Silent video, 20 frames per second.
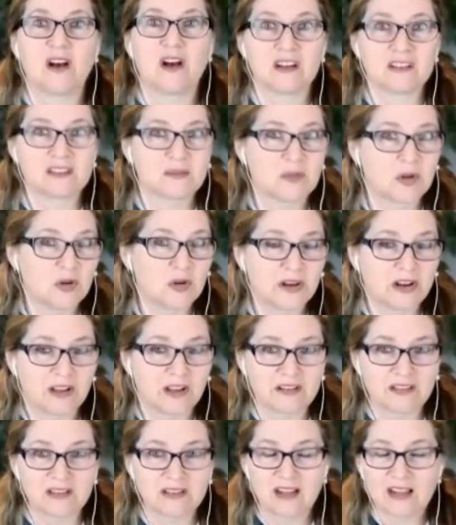awesome going
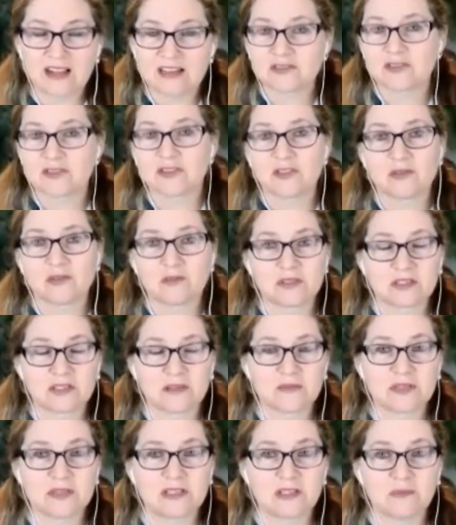on in the classroom or
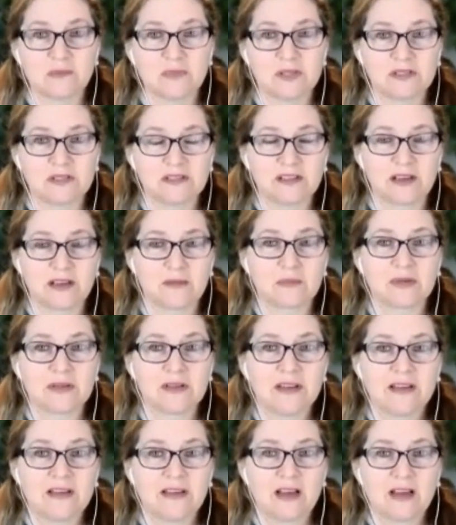something to build up
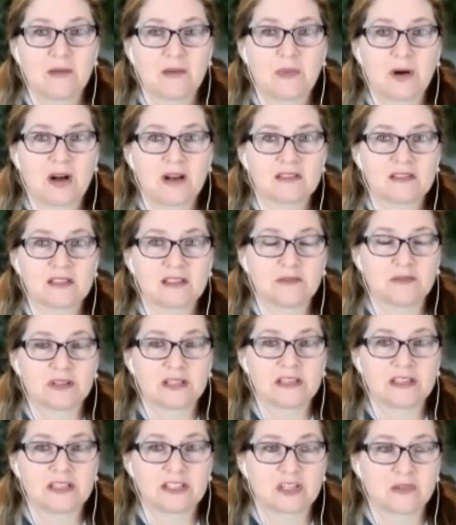a positive
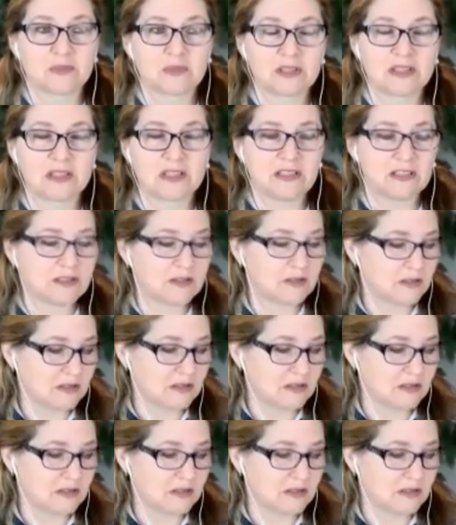relationship with the,